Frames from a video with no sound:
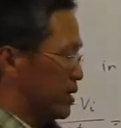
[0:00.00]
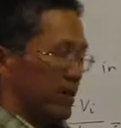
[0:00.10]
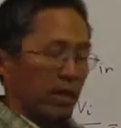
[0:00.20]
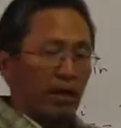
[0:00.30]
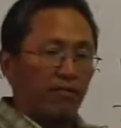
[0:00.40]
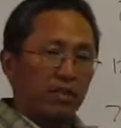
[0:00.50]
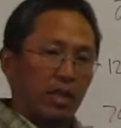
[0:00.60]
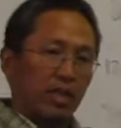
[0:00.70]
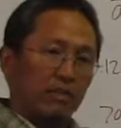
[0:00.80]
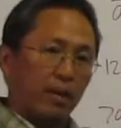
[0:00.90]
Now I've
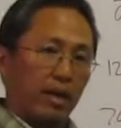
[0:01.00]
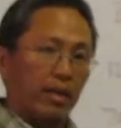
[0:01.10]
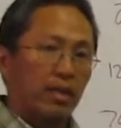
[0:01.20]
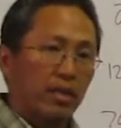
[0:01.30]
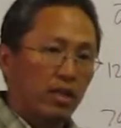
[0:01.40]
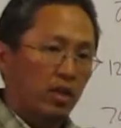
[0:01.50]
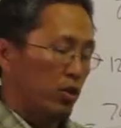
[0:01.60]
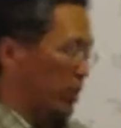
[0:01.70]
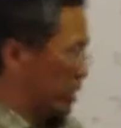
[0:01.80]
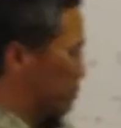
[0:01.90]
changed my
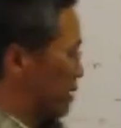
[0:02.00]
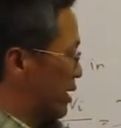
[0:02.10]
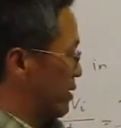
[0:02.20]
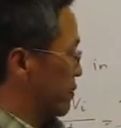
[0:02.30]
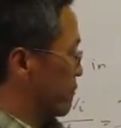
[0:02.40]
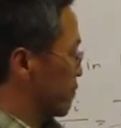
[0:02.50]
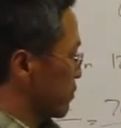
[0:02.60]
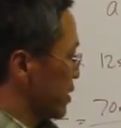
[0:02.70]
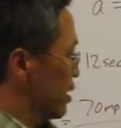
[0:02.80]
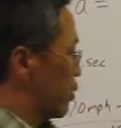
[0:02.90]
units a bit.
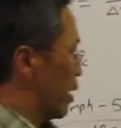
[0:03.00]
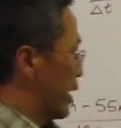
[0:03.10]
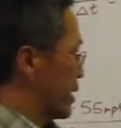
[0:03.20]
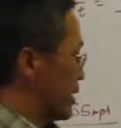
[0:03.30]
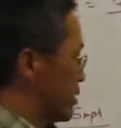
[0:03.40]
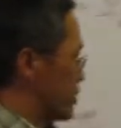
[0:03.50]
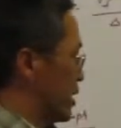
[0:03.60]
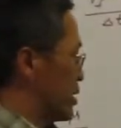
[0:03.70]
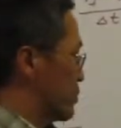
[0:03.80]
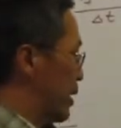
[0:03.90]
Well, I can either
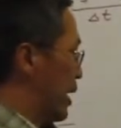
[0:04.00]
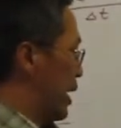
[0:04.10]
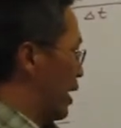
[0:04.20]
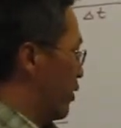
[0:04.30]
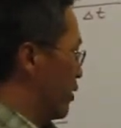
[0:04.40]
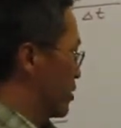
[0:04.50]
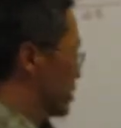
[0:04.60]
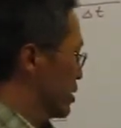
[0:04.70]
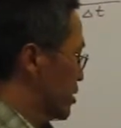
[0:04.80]
change my hours,